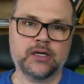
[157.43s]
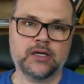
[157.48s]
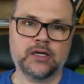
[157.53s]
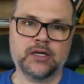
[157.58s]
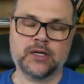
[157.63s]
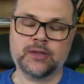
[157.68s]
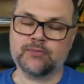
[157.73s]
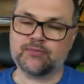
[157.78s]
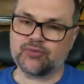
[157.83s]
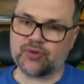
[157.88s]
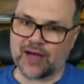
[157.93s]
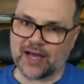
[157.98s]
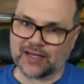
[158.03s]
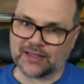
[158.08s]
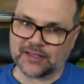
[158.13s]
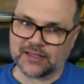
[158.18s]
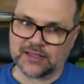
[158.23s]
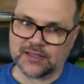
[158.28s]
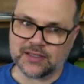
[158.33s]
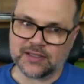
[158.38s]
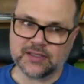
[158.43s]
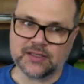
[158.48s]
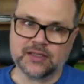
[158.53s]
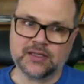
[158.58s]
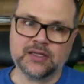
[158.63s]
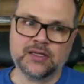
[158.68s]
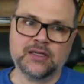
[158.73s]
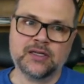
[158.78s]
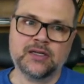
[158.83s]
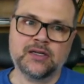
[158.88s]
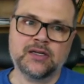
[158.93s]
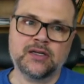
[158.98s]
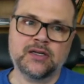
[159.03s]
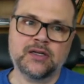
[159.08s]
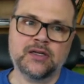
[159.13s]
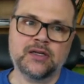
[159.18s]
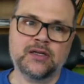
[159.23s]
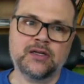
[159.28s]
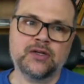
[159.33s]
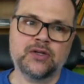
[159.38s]
In practice,
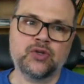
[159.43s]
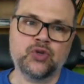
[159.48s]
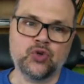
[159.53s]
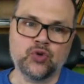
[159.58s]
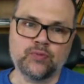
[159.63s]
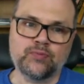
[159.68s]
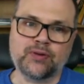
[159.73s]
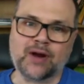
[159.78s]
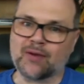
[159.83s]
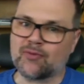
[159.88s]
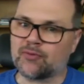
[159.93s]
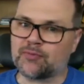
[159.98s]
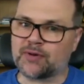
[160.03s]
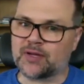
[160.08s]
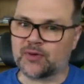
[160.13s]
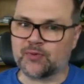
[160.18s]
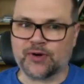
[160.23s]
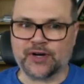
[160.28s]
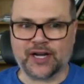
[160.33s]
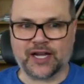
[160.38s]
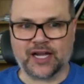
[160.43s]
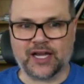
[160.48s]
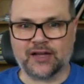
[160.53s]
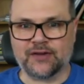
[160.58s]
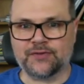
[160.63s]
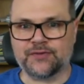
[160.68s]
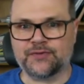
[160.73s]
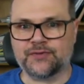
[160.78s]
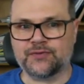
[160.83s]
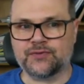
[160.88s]
you probably want to have